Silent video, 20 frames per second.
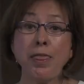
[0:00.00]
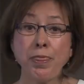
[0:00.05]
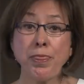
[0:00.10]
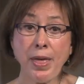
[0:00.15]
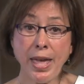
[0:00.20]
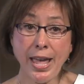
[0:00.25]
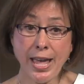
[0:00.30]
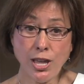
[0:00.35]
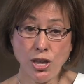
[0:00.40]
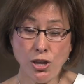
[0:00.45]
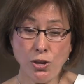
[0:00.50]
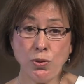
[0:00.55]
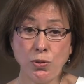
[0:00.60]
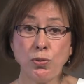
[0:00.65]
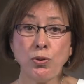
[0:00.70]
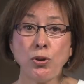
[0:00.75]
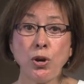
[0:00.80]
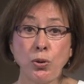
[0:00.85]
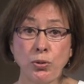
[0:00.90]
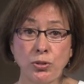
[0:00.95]
Thank you,
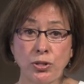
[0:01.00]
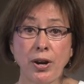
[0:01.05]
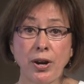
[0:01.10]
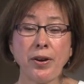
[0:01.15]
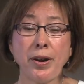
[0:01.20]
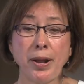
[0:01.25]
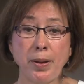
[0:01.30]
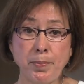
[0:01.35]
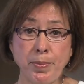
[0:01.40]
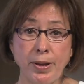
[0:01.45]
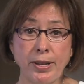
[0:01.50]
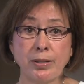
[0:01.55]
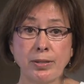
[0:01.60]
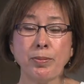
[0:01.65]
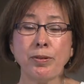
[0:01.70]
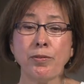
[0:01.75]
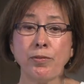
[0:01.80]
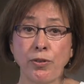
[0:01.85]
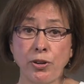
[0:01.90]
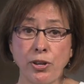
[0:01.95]
Coast Guard
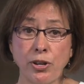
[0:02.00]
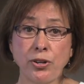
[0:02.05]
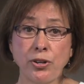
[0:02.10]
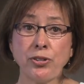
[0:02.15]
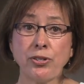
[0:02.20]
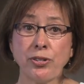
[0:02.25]
Ombudsman, for your